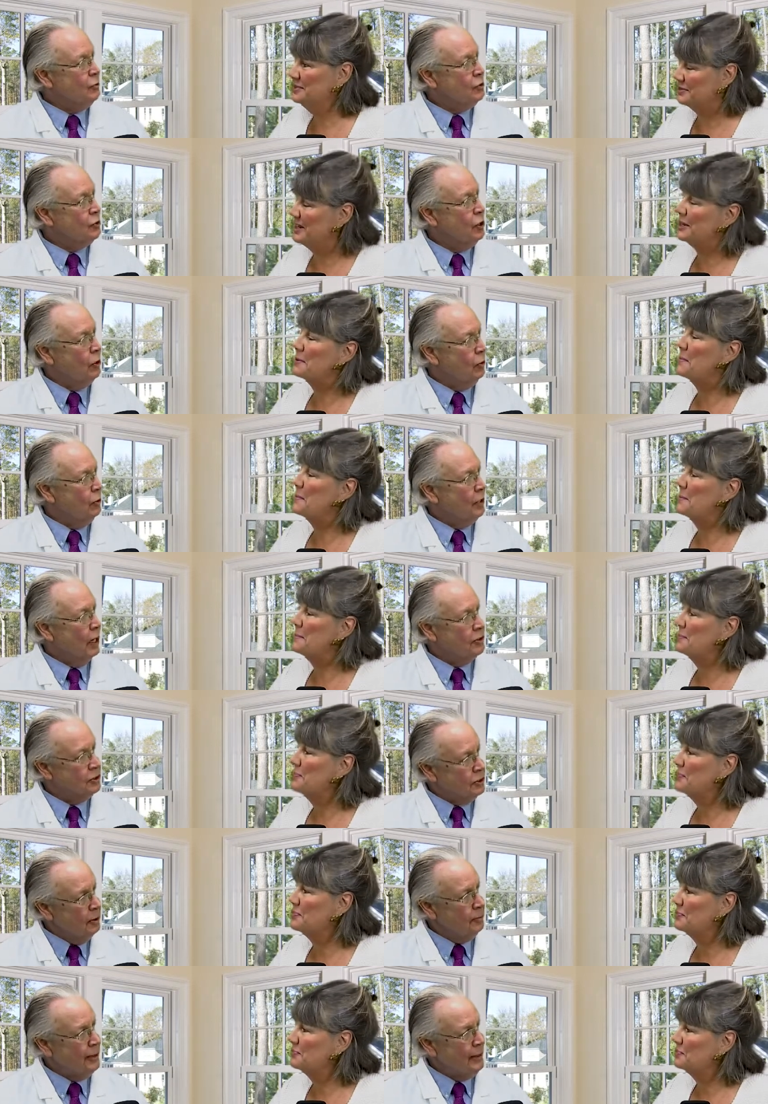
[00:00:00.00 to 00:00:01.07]
Speaker 1: Right. So on
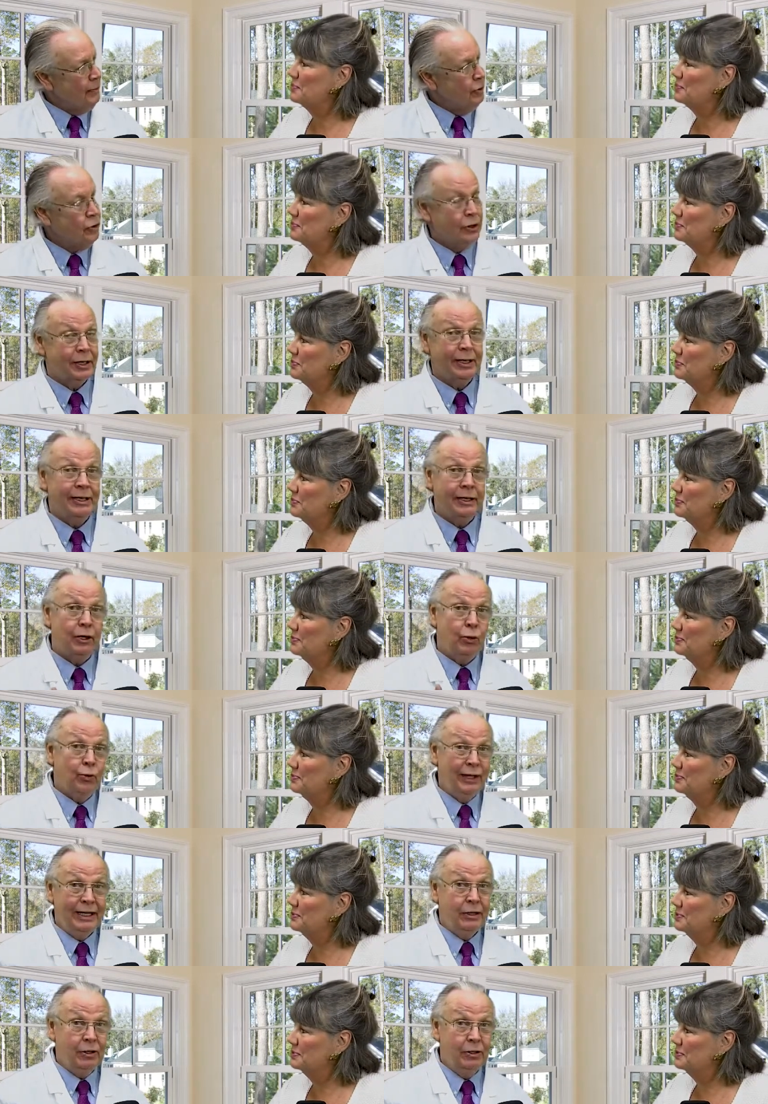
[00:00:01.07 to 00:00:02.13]
some people, you're going to get a
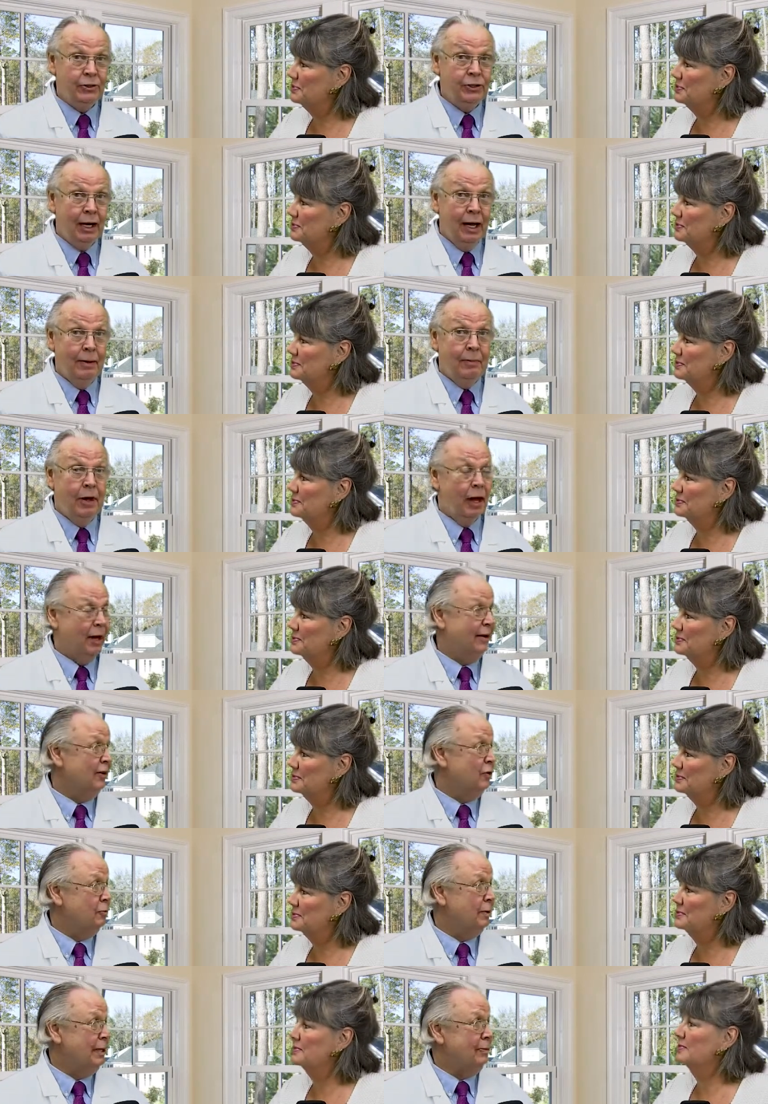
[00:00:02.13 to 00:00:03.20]
really good job. On
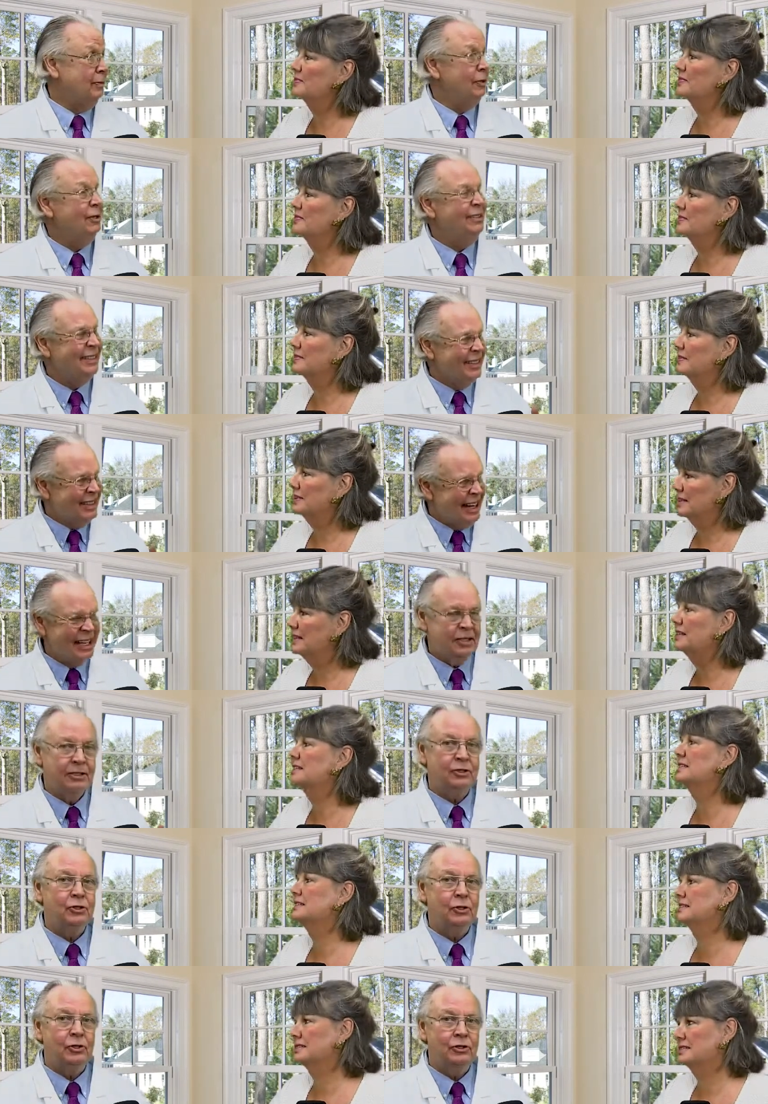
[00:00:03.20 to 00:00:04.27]
other people, not
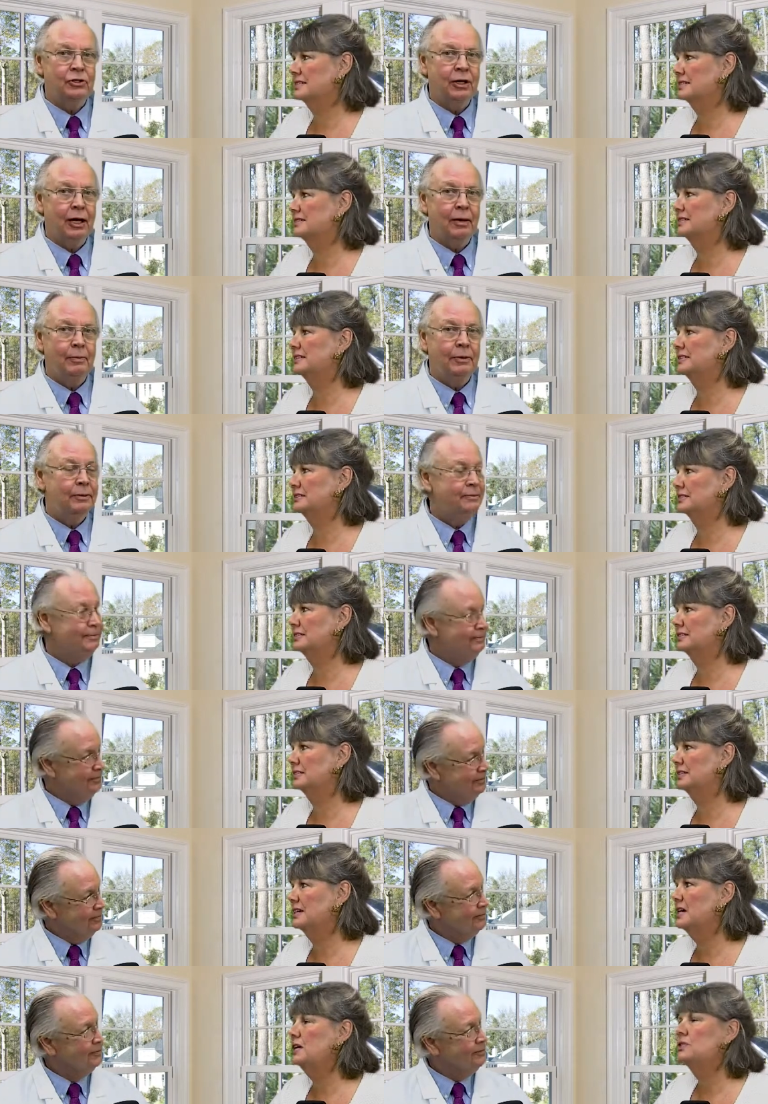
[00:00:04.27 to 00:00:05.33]
such a good job.
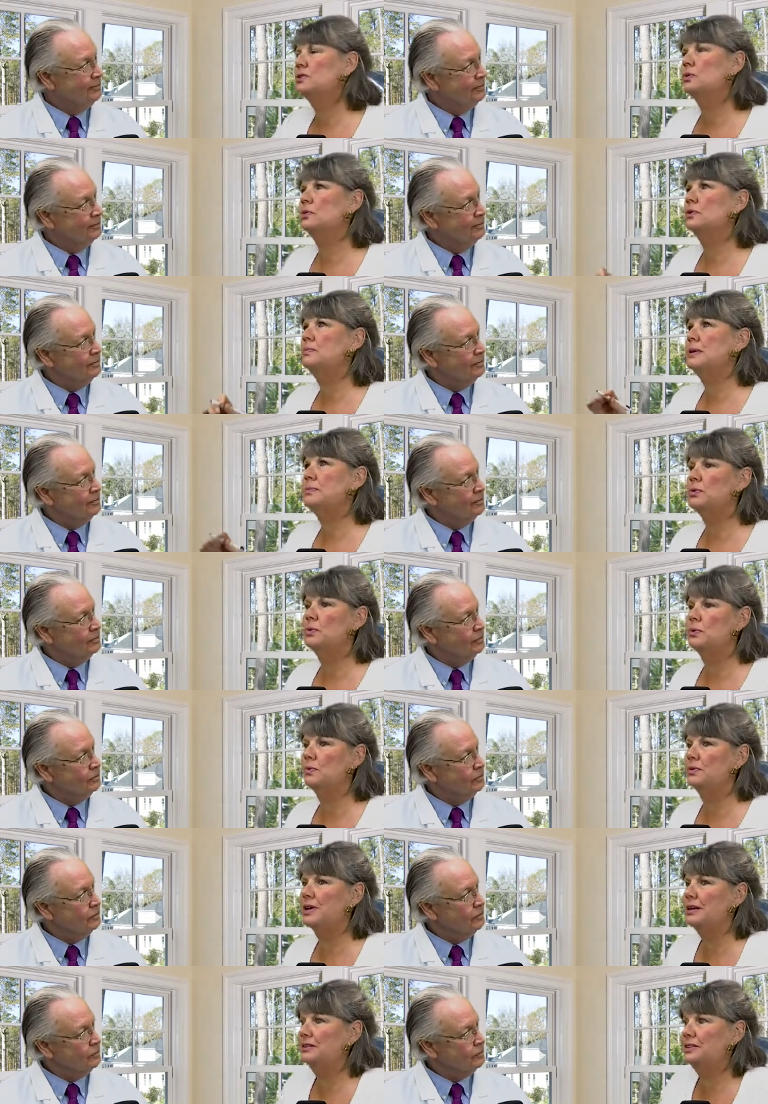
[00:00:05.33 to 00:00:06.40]
Speaker 2: So the people
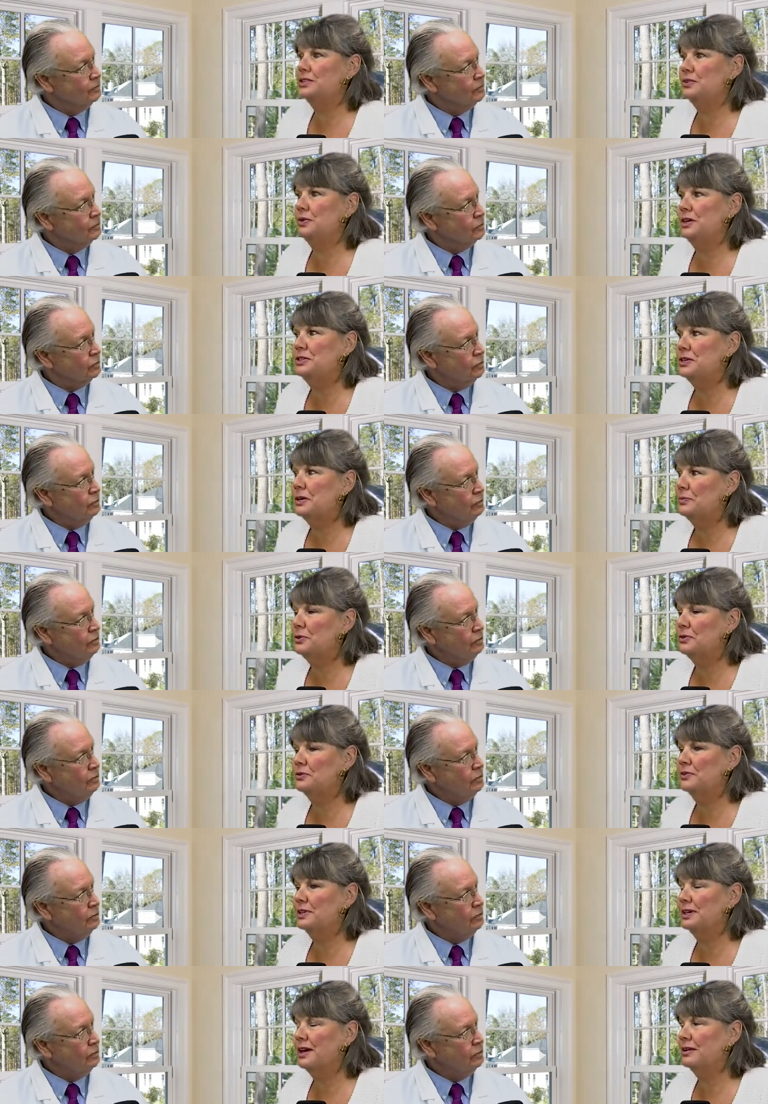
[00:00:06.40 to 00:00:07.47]
who not such a great job with
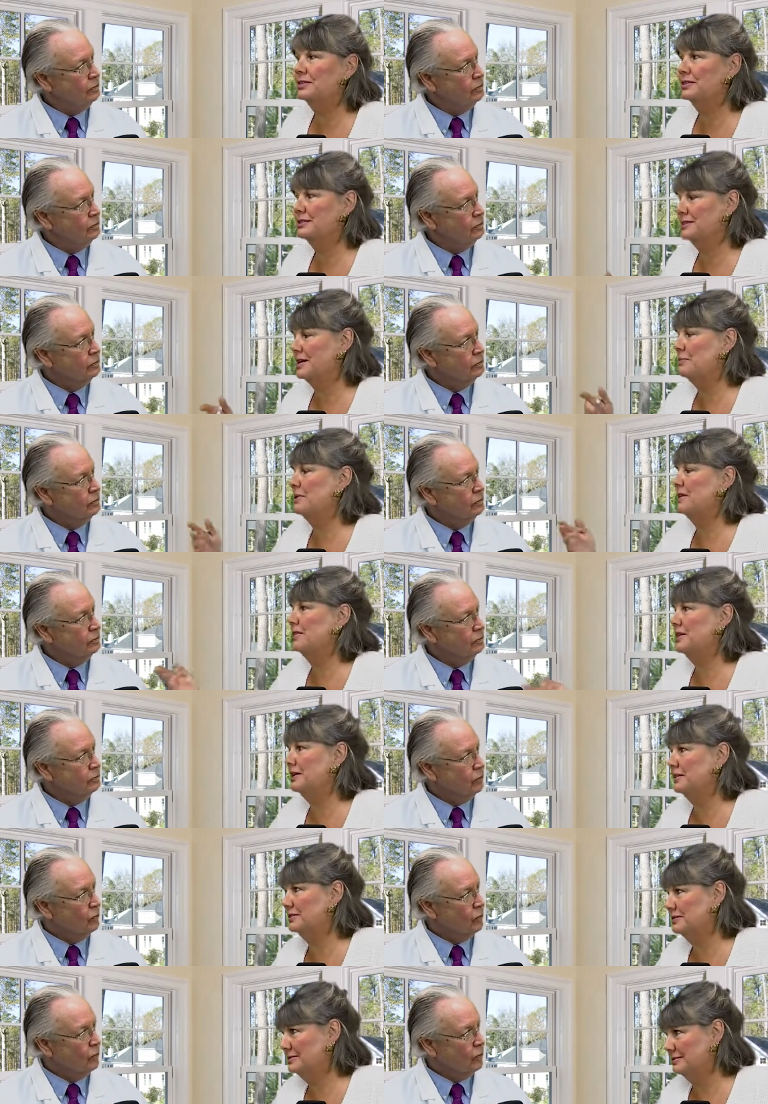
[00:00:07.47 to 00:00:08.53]
over the counter, does that mean
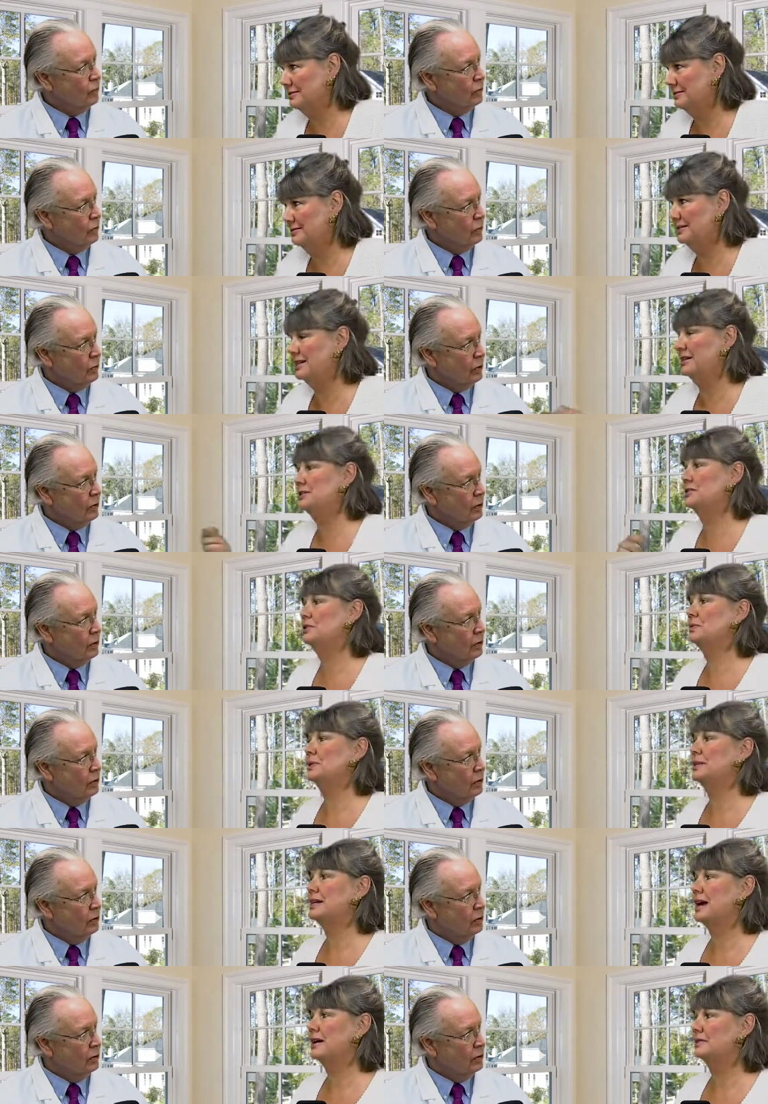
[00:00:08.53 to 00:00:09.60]
they're needing to do
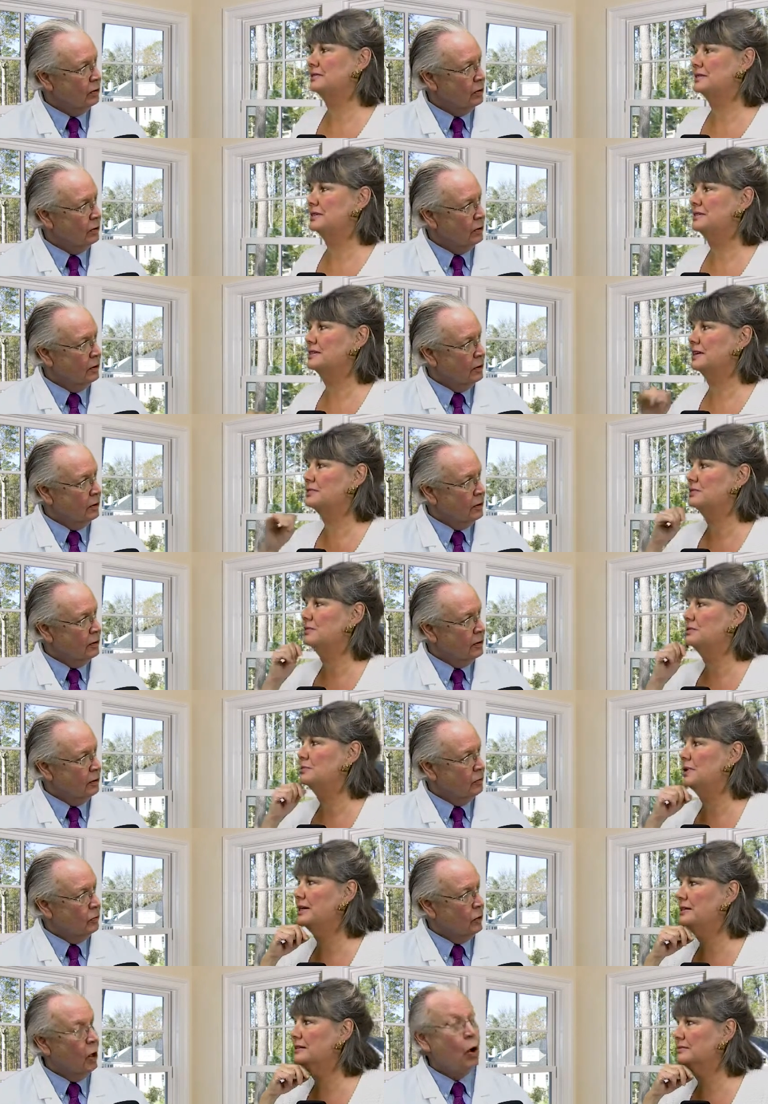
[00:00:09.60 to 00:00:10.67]
in-house in dental
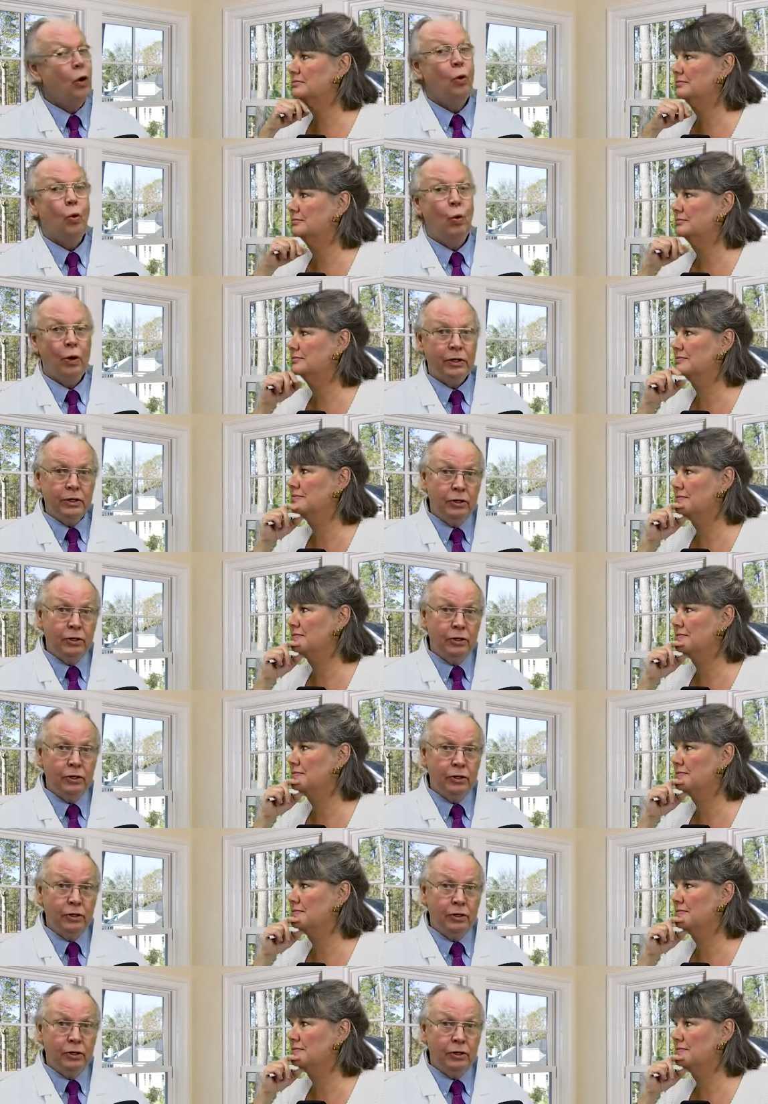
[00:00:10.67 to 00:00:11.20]
whitening?
Speaker 1: When you